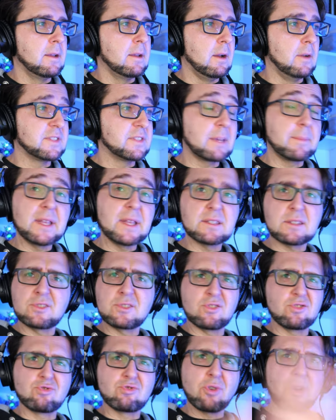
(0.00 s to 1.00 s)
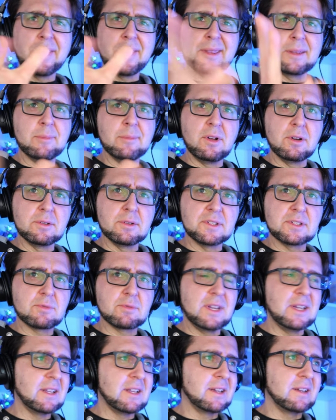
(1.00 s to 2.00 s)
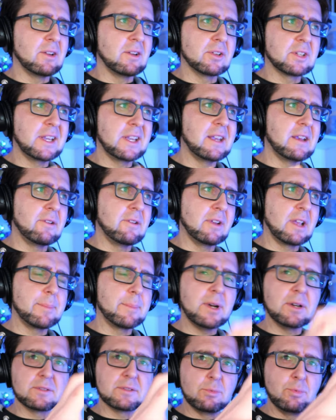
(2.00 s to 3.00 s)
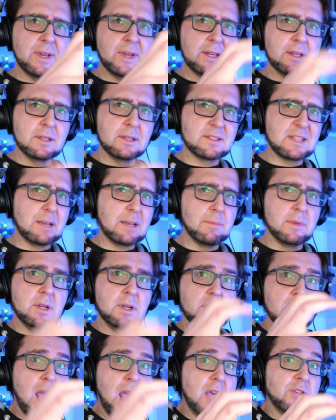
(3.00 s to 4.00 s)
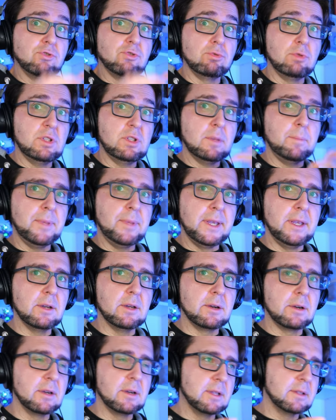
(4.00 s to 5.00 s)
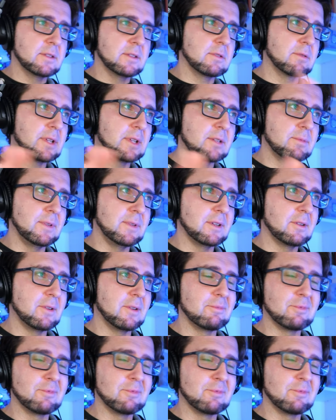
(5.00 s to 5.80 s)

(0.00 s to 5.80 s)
of segments and just drawing them all on the screen and not caring about when a segment has to disappear and so that we are